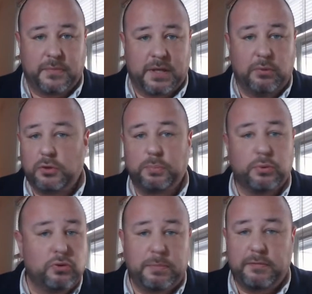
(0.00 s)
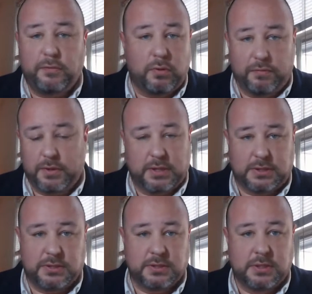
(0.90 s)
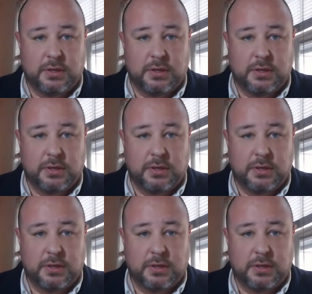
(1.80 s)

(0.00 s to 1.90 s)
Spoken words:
It was approved before for this.